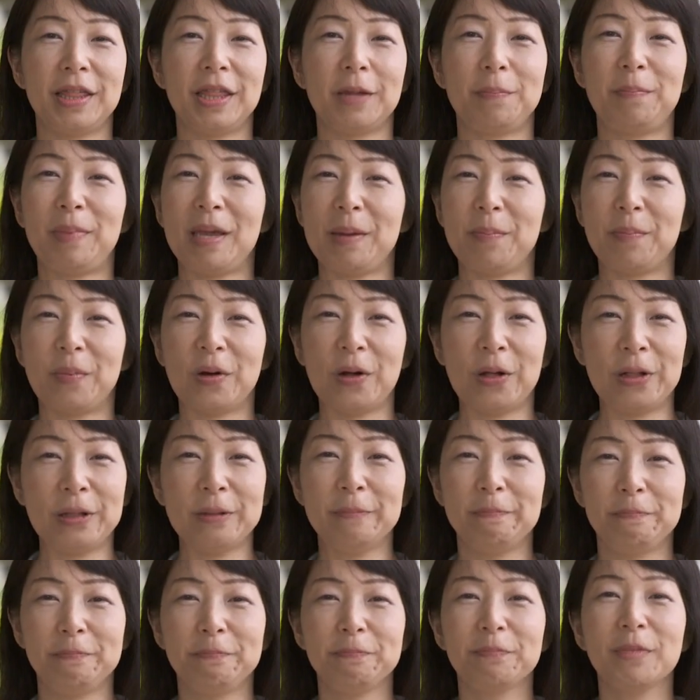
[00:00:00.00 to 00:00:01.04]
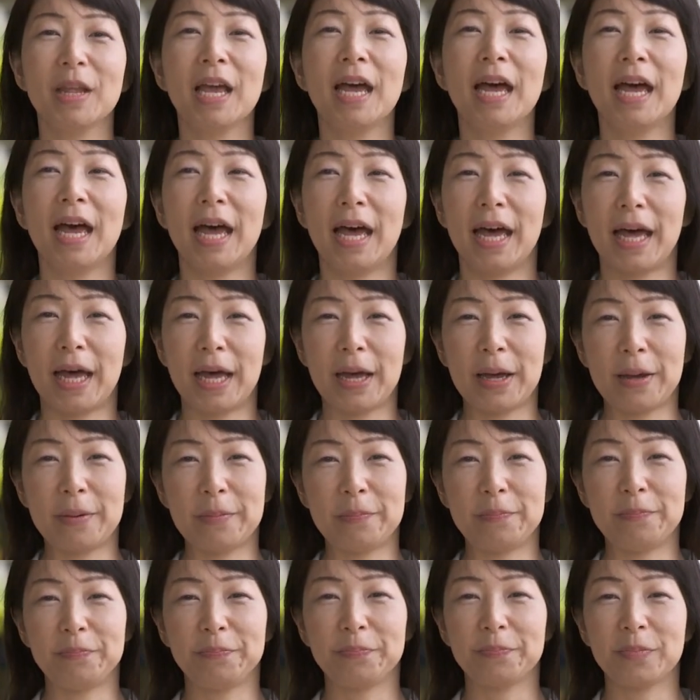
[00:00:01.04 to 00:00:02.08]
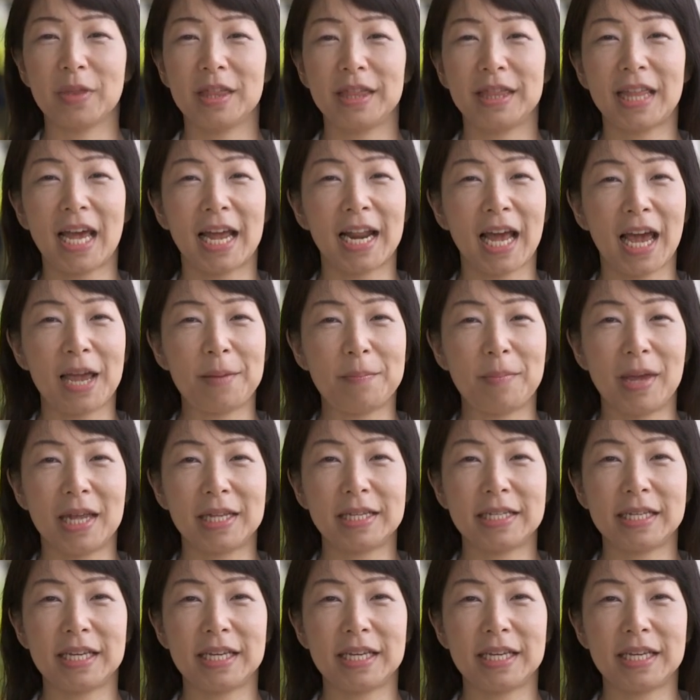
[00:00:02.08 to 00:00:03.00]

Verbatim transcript: The people um, that I met